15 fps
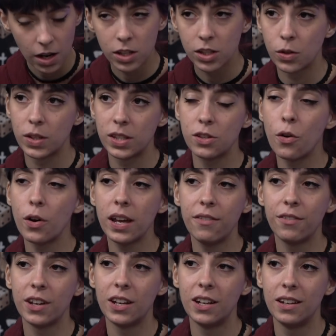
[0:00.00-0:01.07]
So it's not
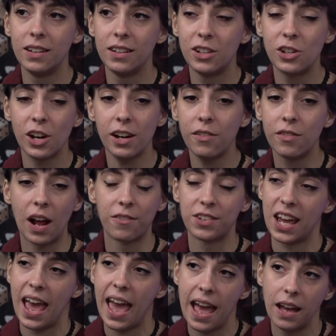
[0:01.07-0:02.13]
even, you don't even have
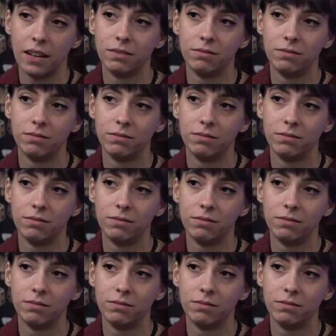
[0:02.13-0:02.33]
to hit,